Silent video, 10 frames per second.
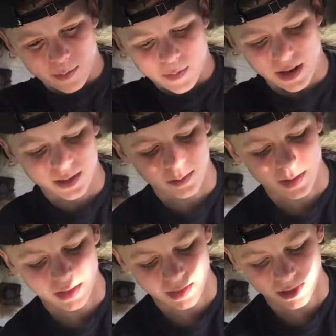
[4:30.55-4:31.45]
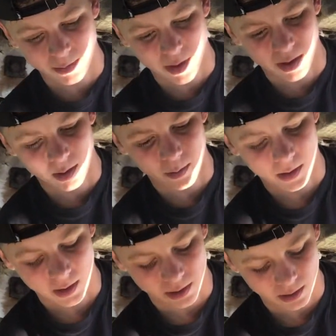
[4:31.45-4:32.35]
best work, my only
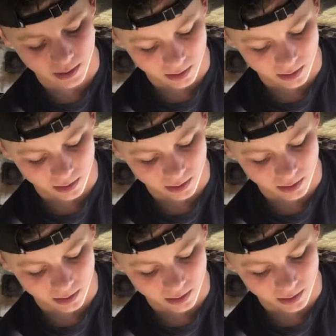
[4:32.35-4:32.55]
work shirt.